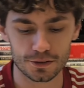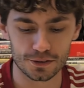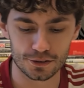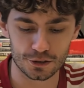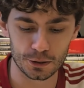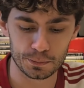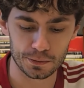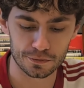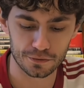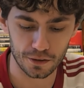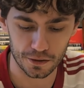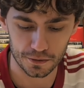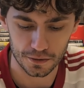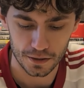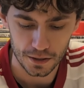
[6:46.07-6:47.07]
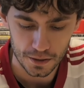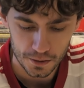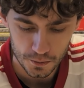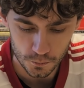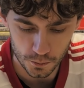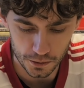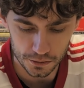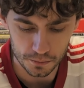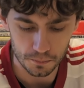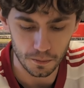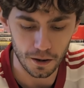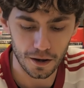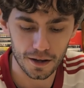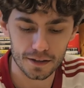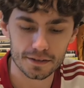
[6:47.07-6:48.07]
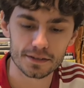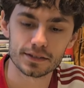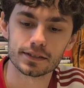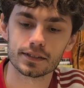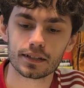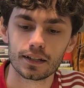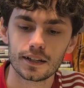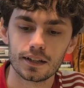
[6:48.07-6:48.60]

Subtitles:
which is super fun with mods.